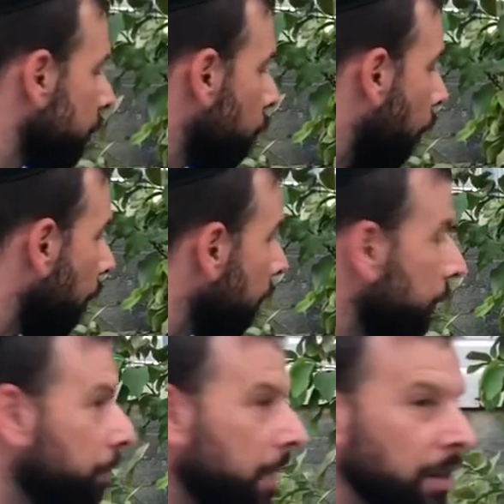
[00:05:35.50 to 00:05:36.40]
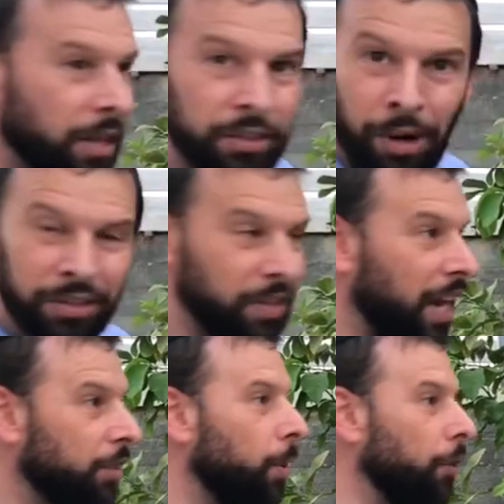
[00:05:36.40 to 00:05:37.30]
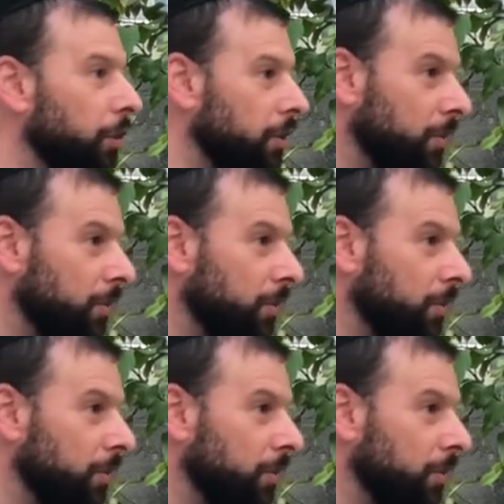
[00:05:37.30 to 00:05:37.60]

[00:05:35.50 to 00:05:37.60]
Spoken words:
the watering. Let's go on to the next question.